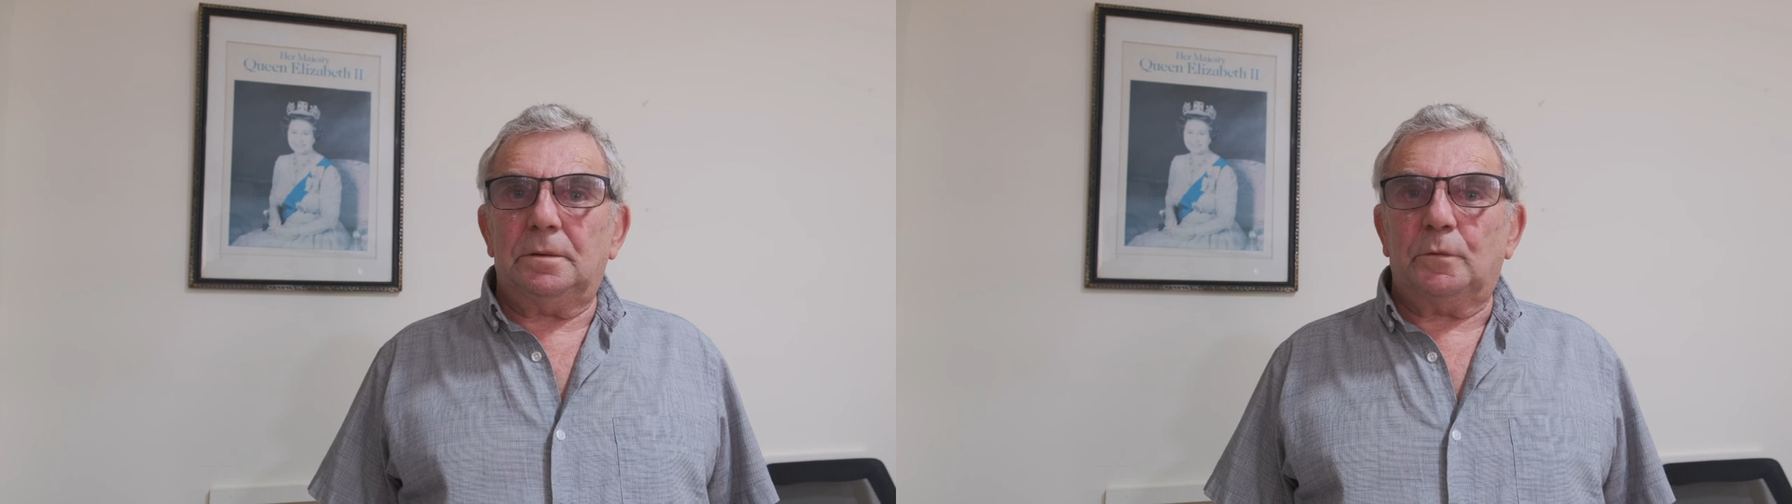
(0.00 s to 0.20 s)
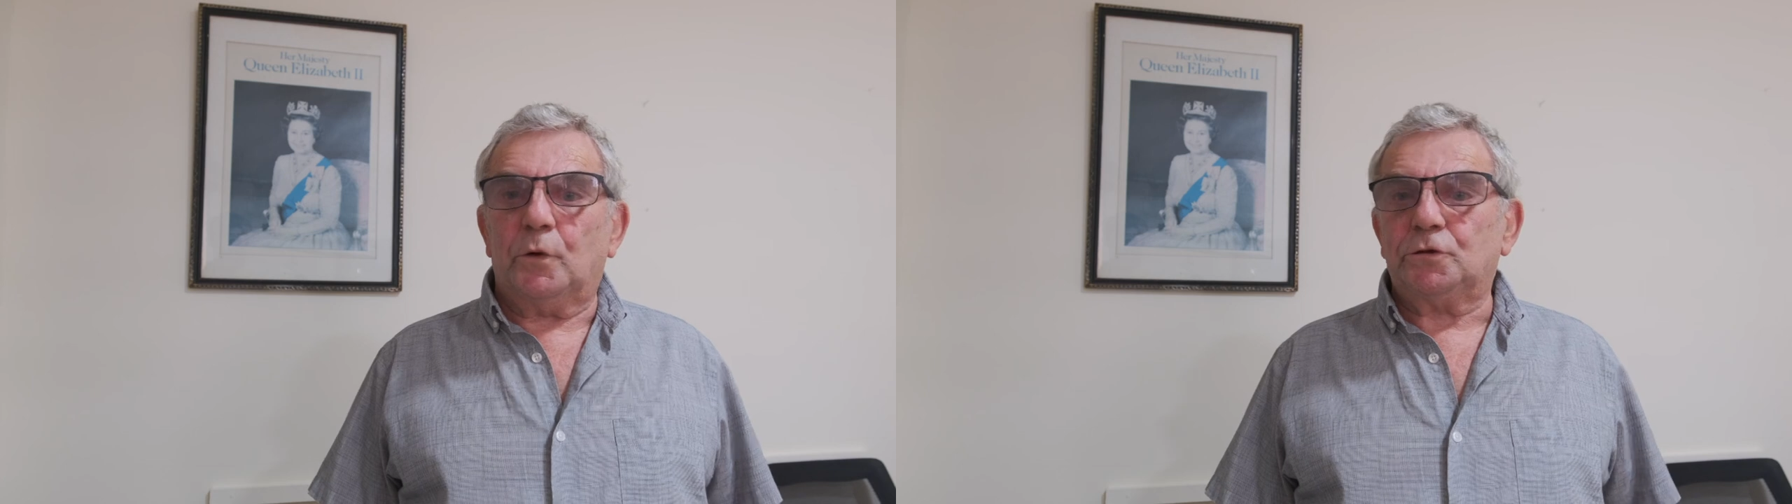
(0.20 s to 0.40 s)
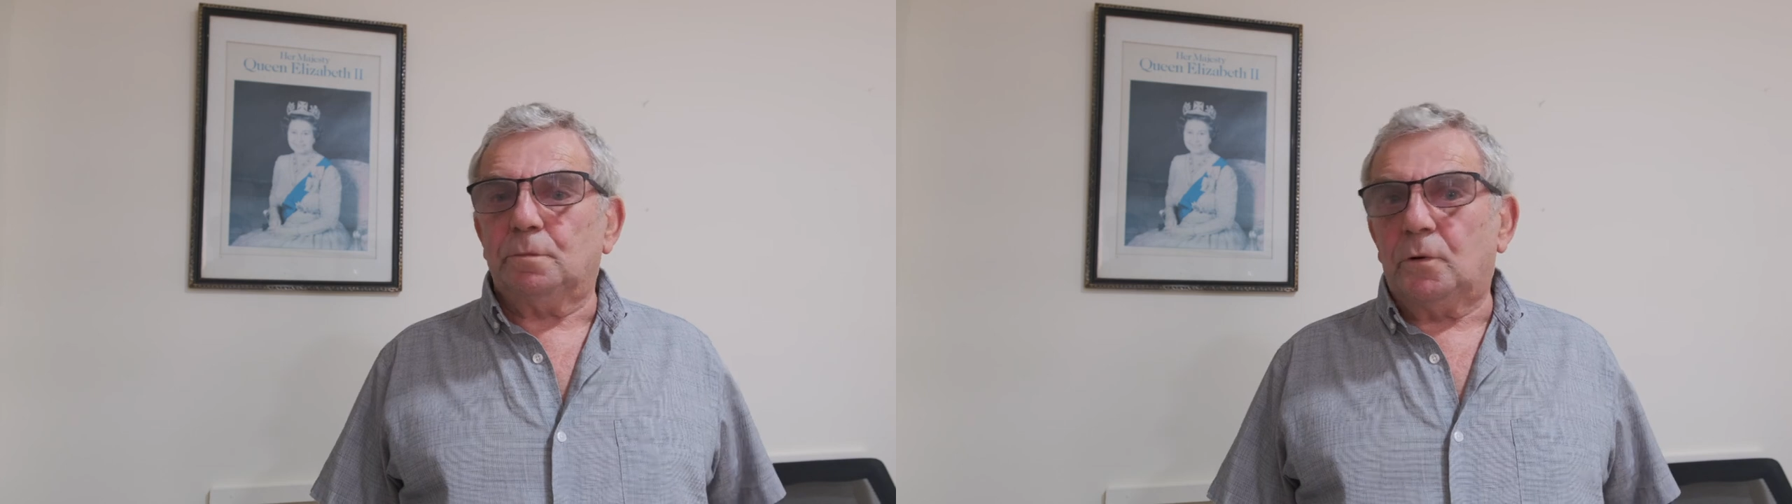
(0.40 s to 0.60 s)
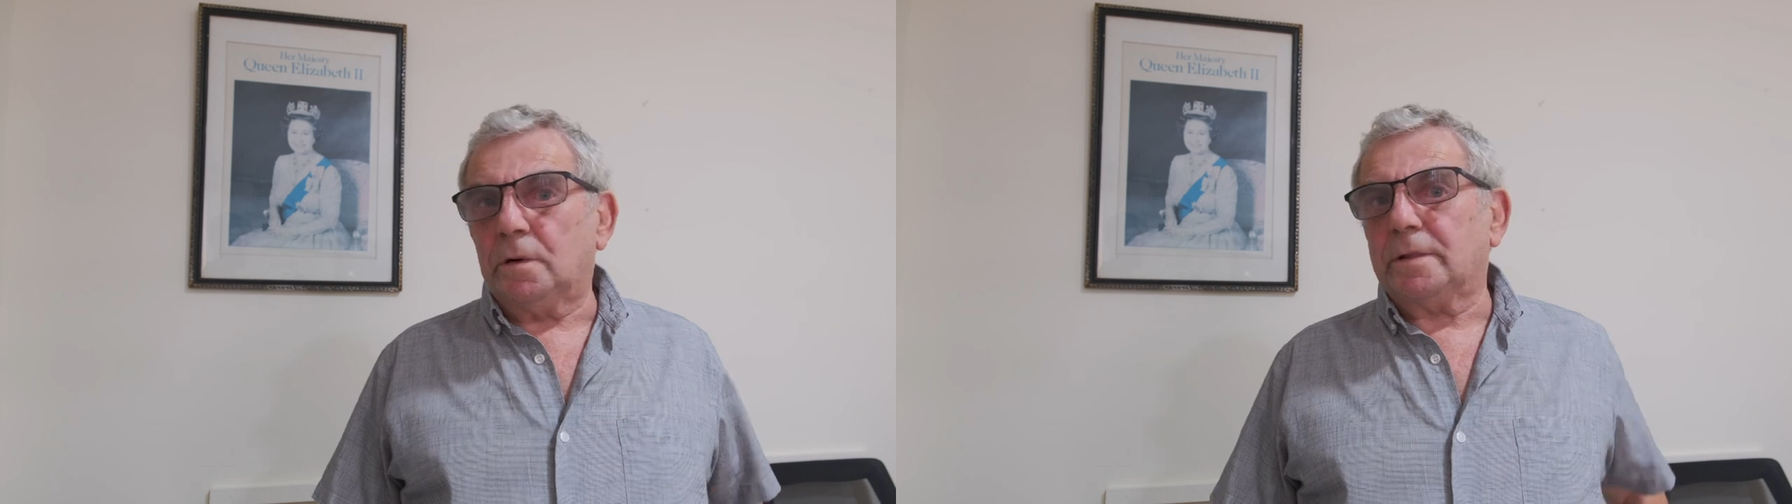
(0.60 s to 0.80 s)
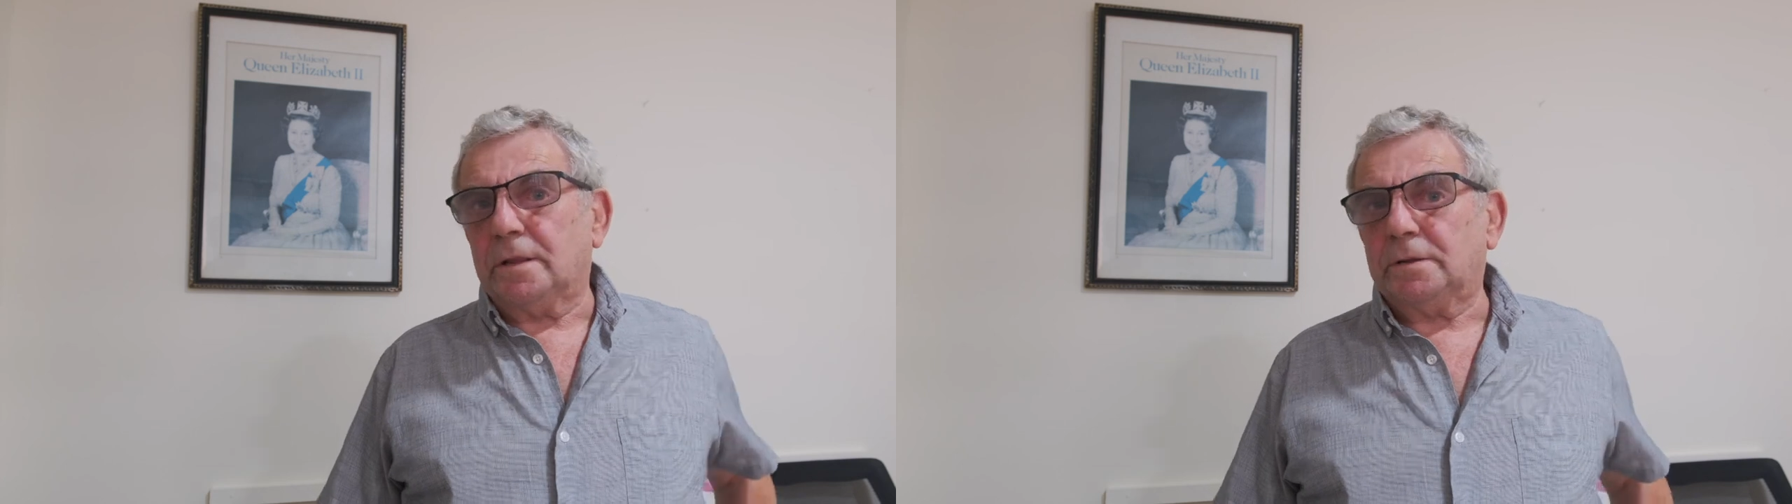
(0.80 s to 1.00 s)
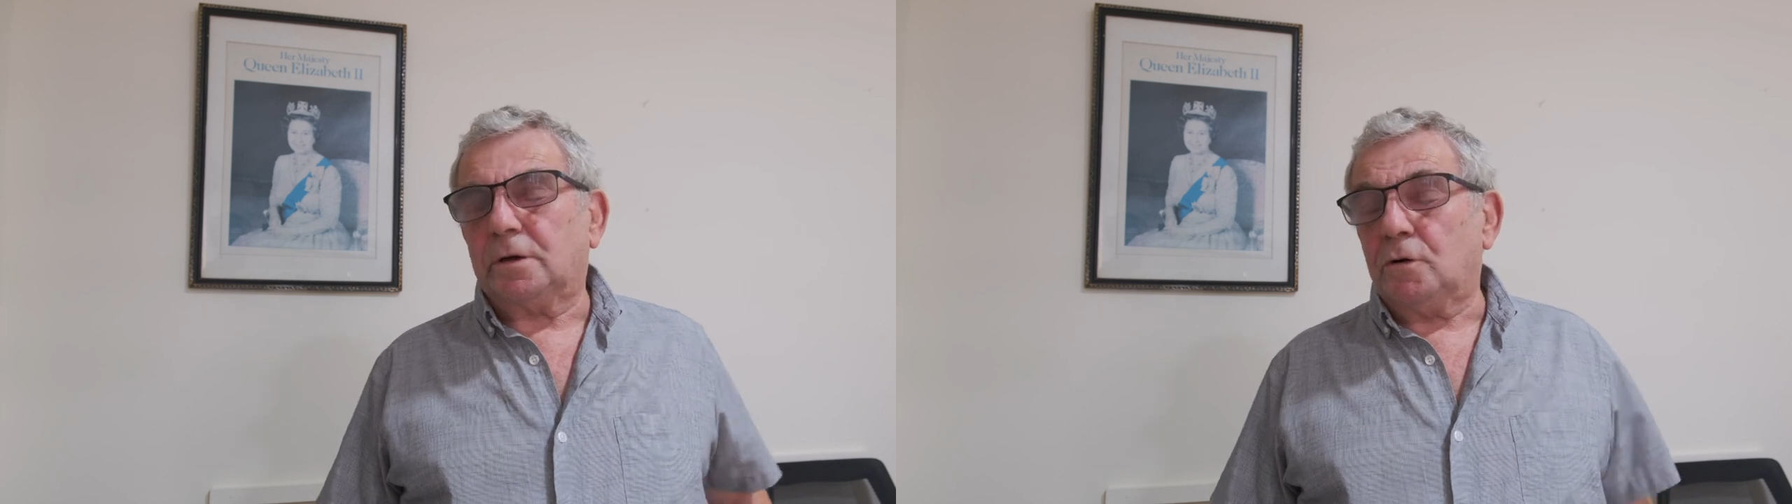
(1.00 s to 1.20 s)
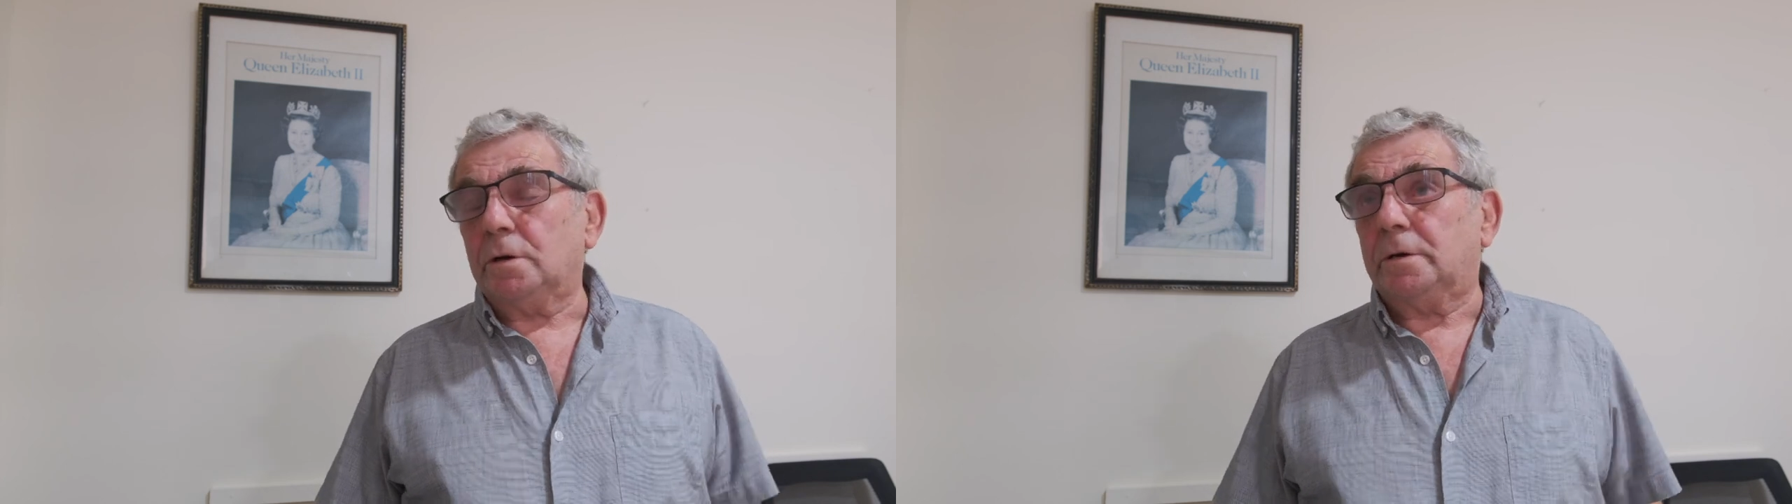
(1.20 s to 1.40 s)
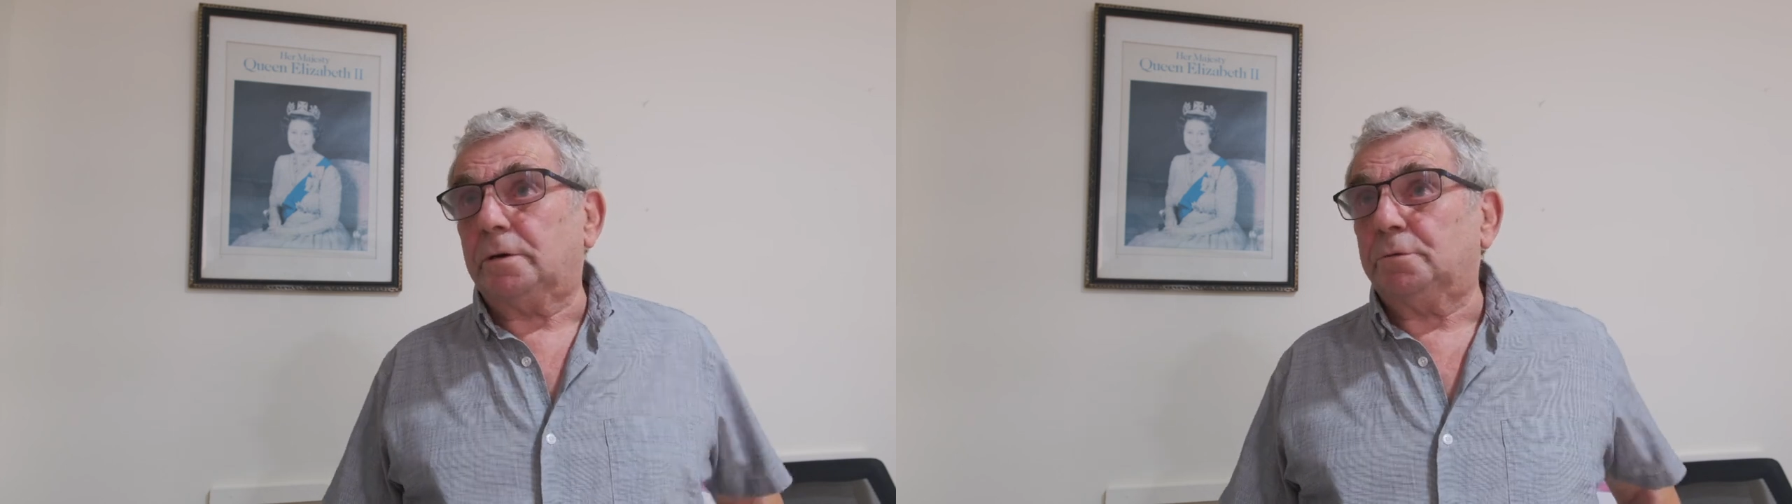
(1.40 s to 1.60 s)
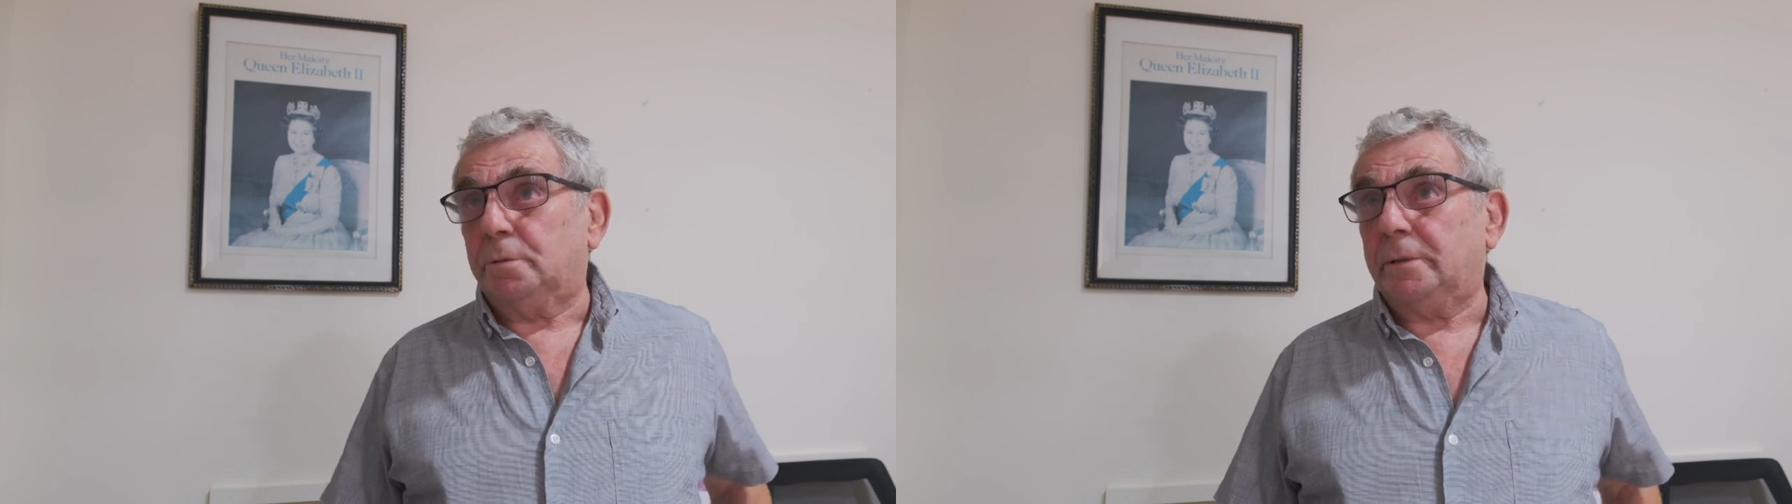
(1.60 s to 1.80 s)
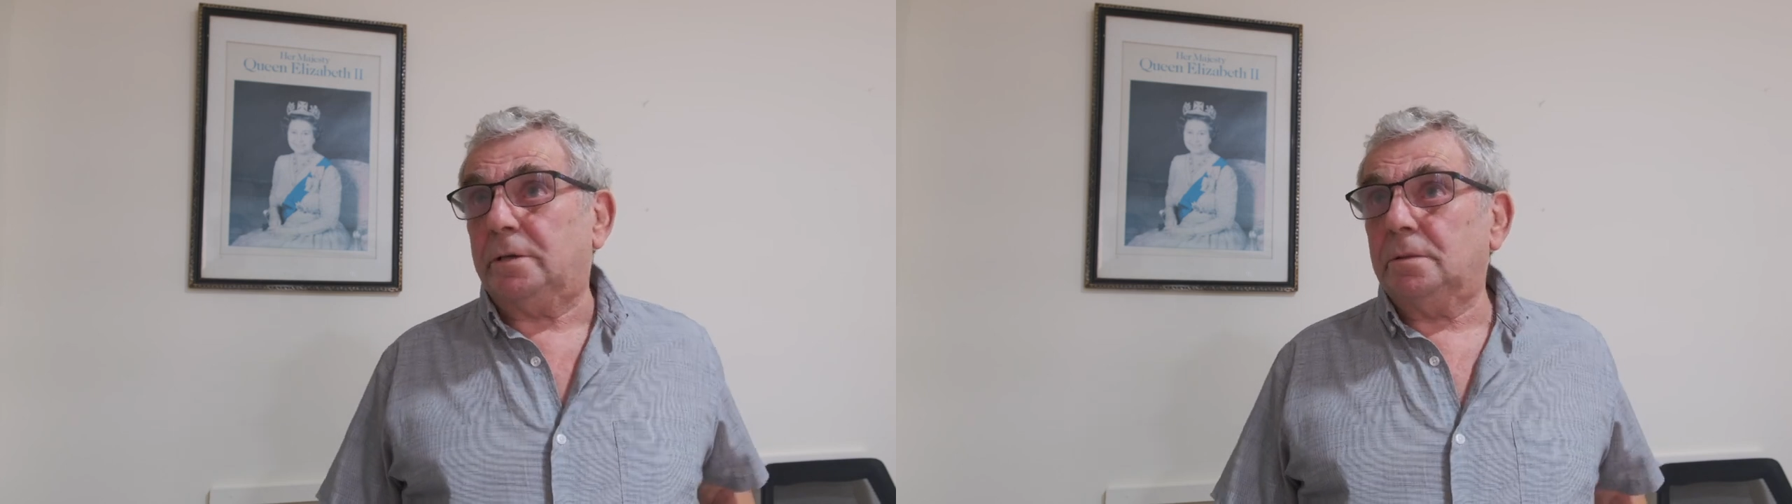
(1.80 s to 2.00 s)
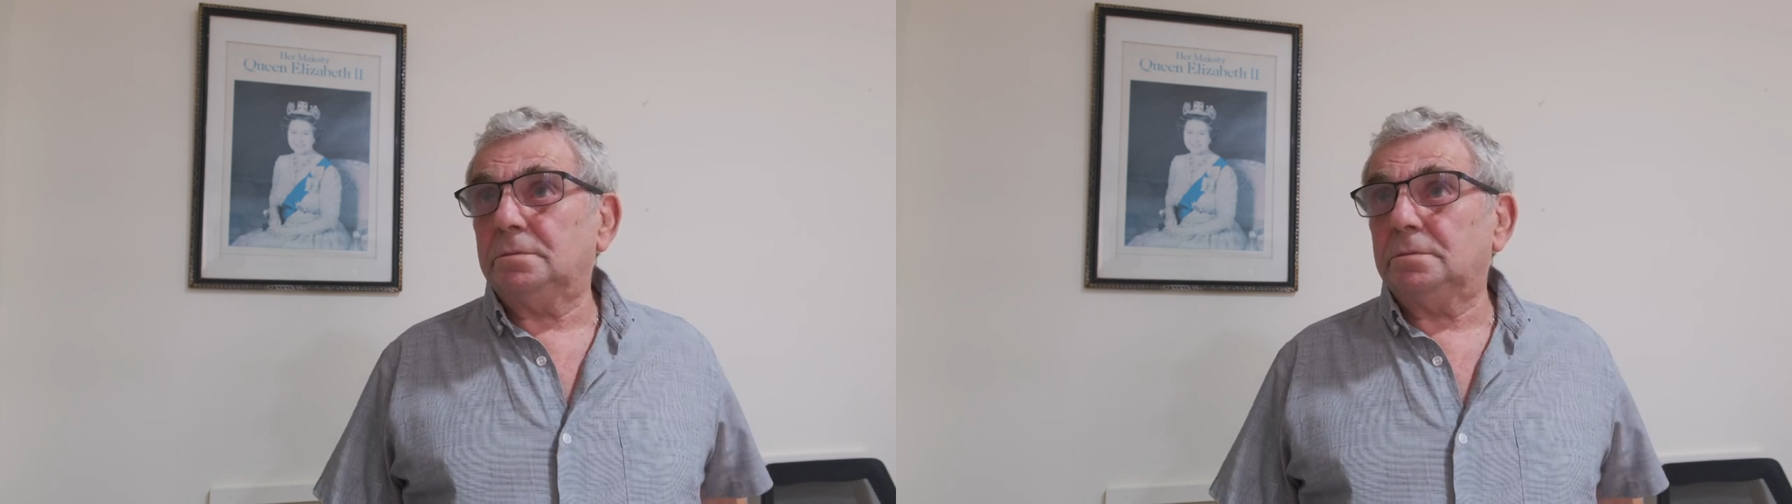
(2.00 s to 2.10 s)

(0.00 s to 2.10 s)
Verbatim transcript: was more than a colleague to me.